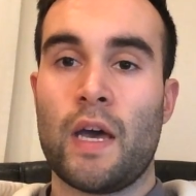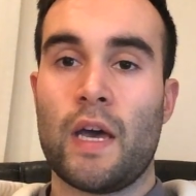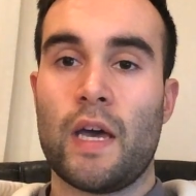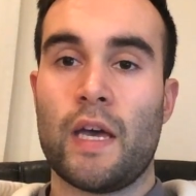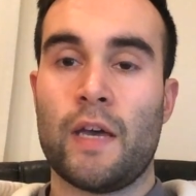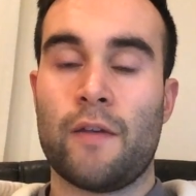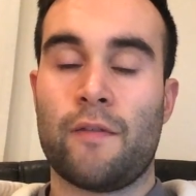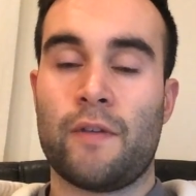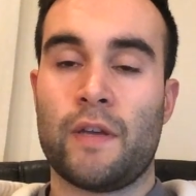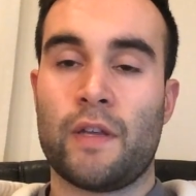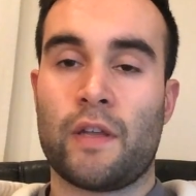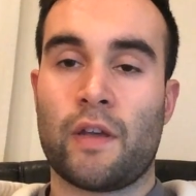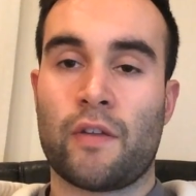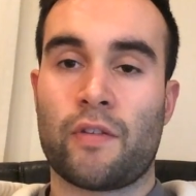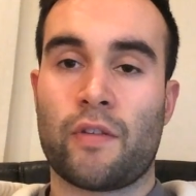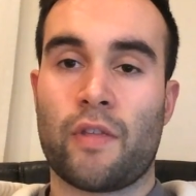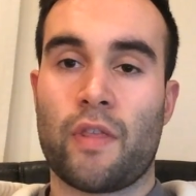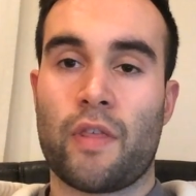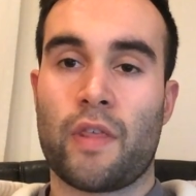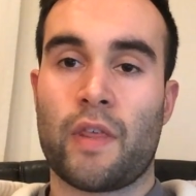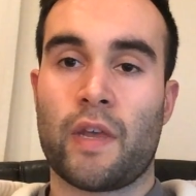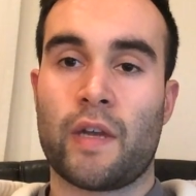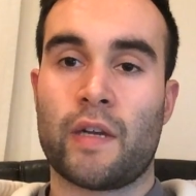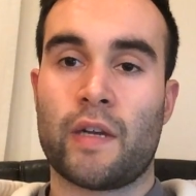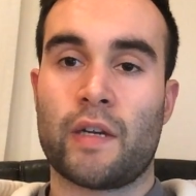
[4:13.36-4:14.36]
If he
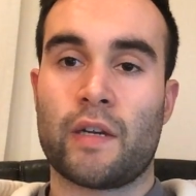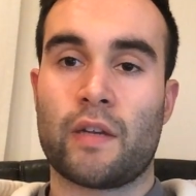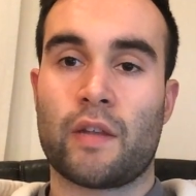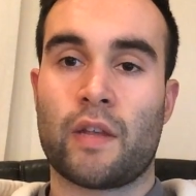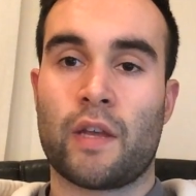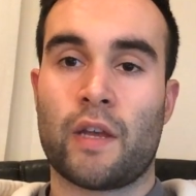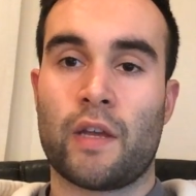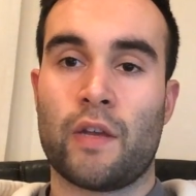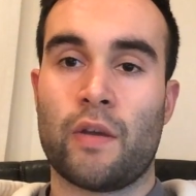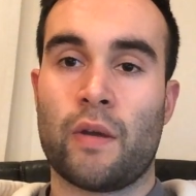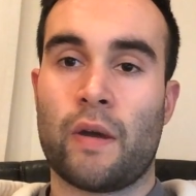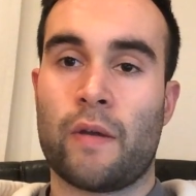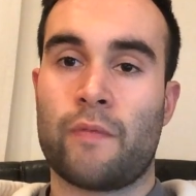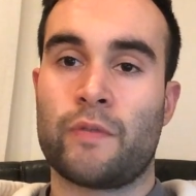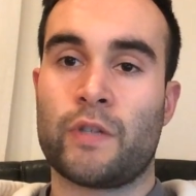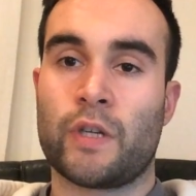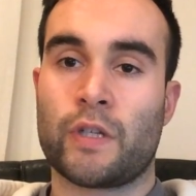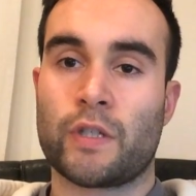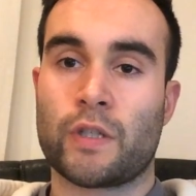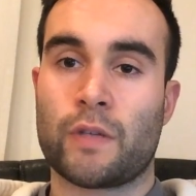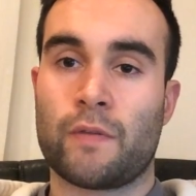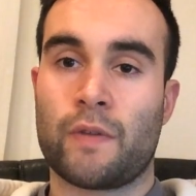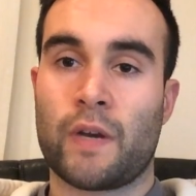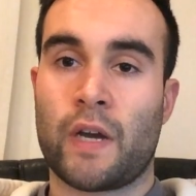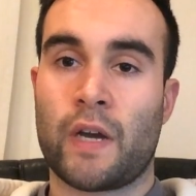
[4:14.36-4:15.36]
doesn't think that you have
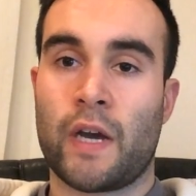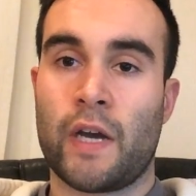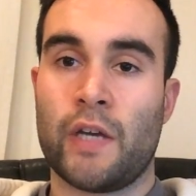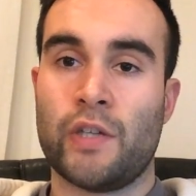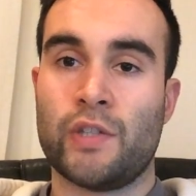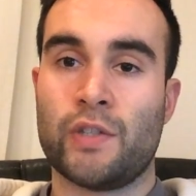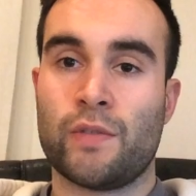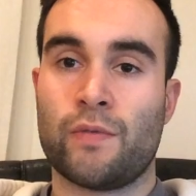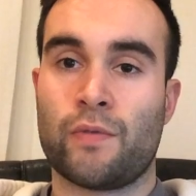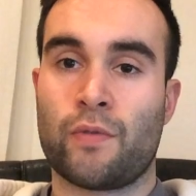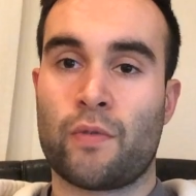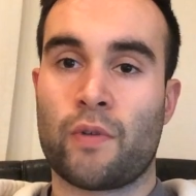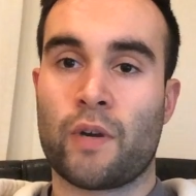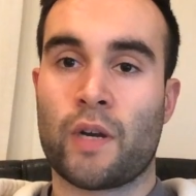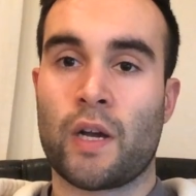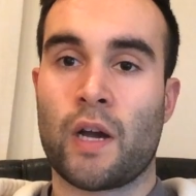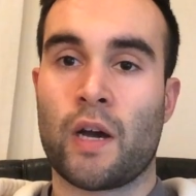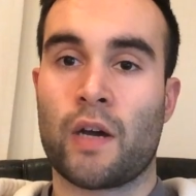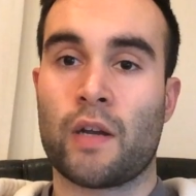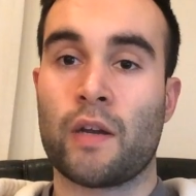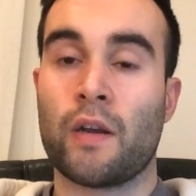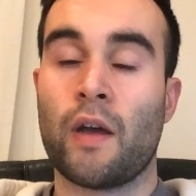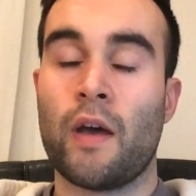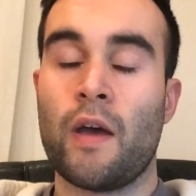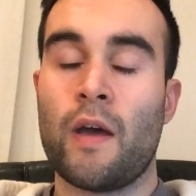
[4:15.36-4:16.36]
justification for a
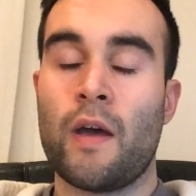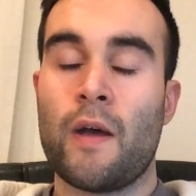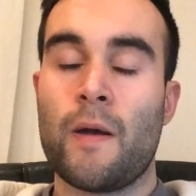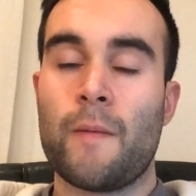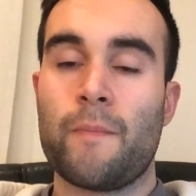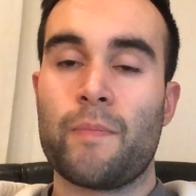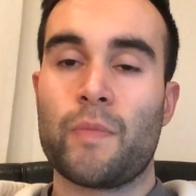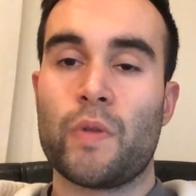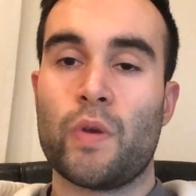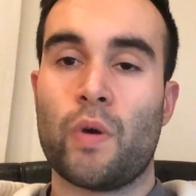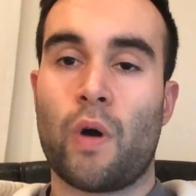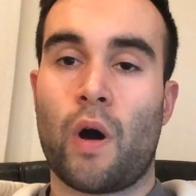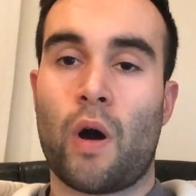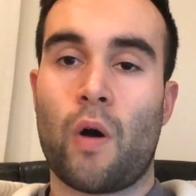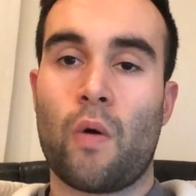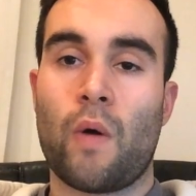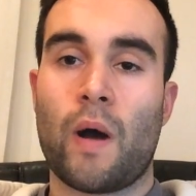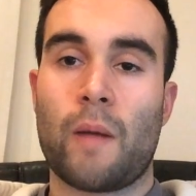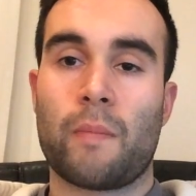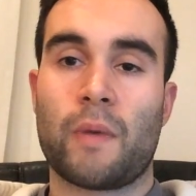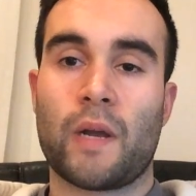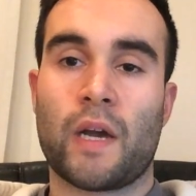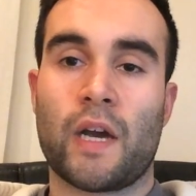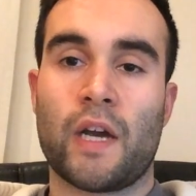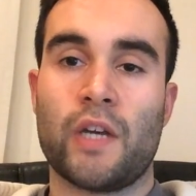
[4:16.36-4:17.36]
gun, your whole
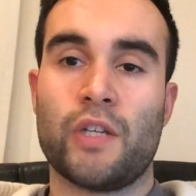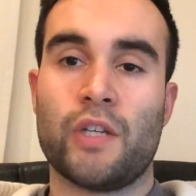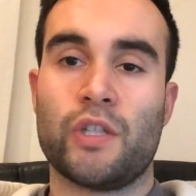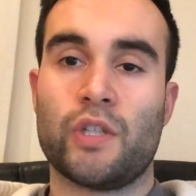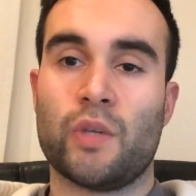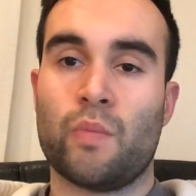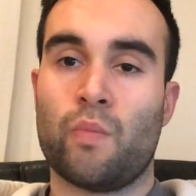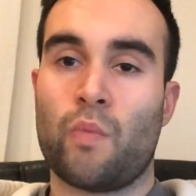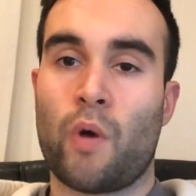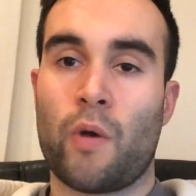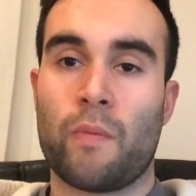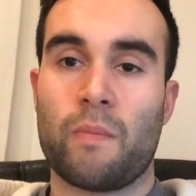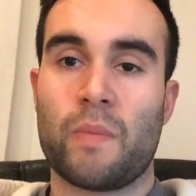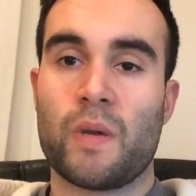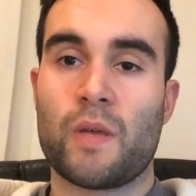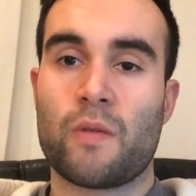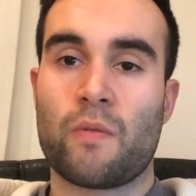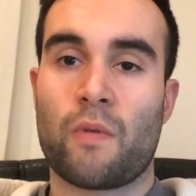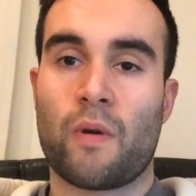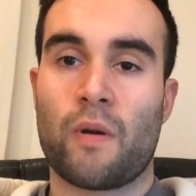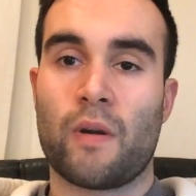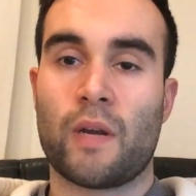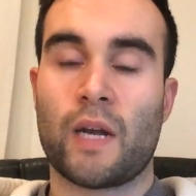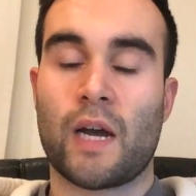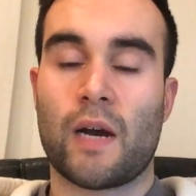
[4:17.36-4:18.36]
application won't be
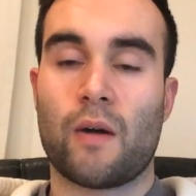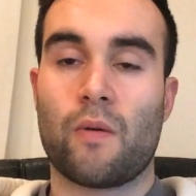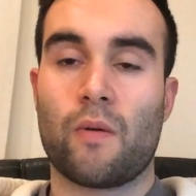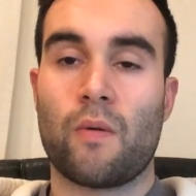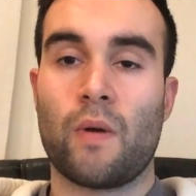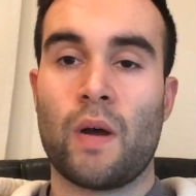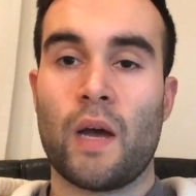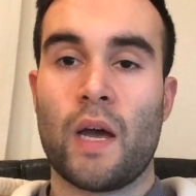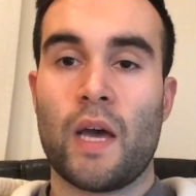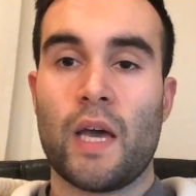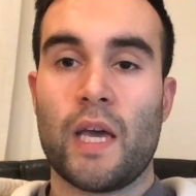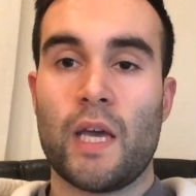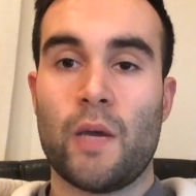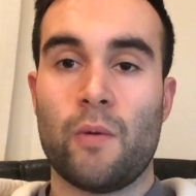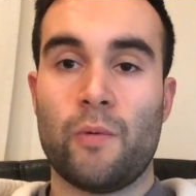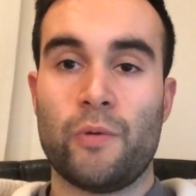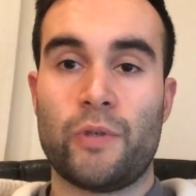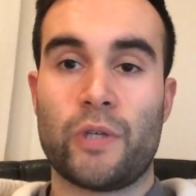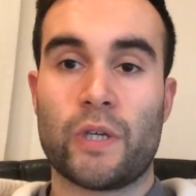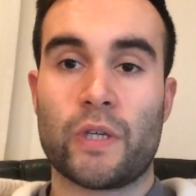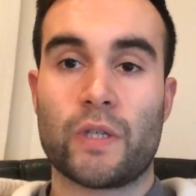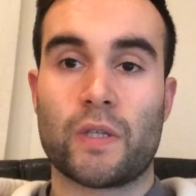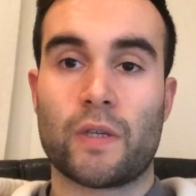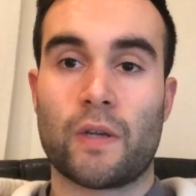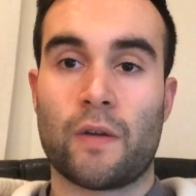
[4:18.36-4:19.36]
thrown out. He will
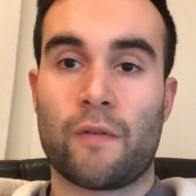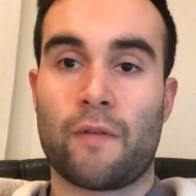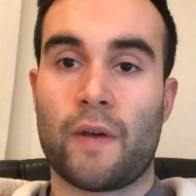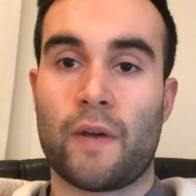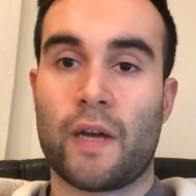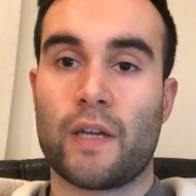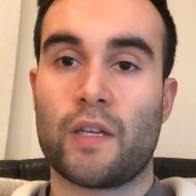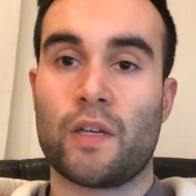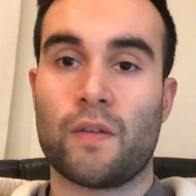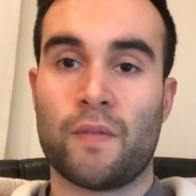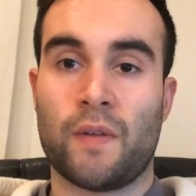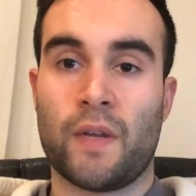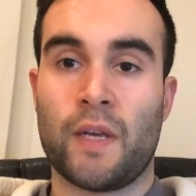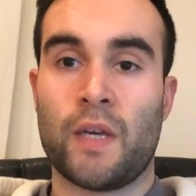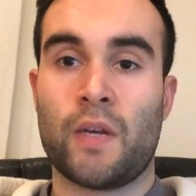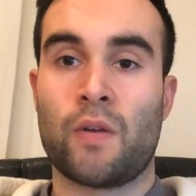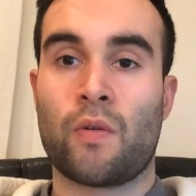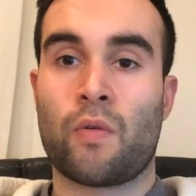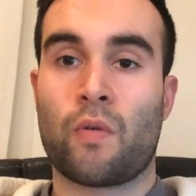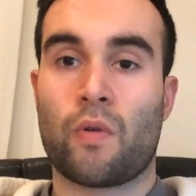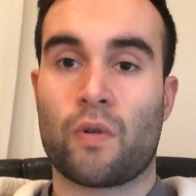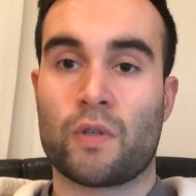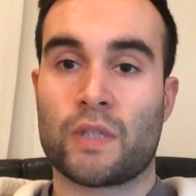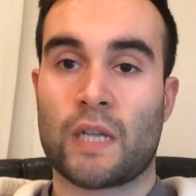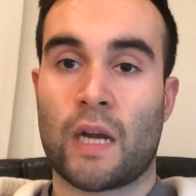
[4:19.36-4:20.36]
just effectively
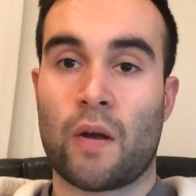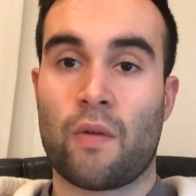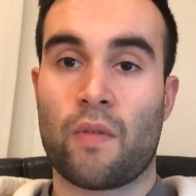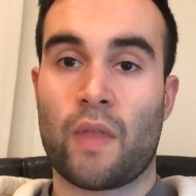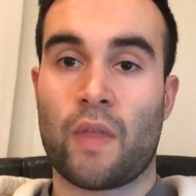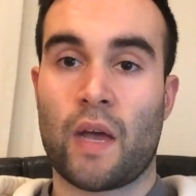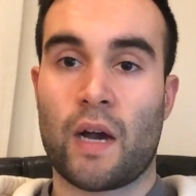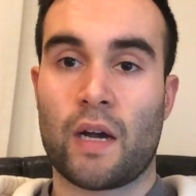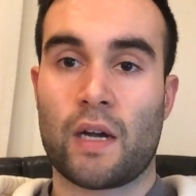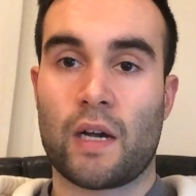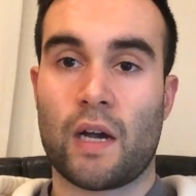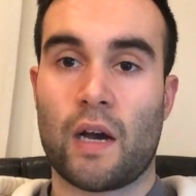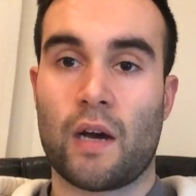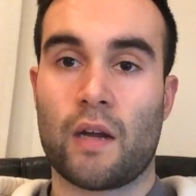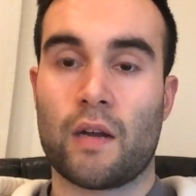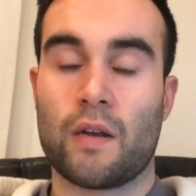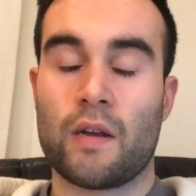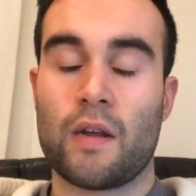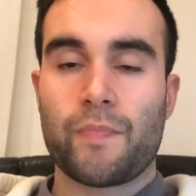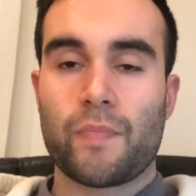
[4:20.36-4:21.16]
cross out that gun.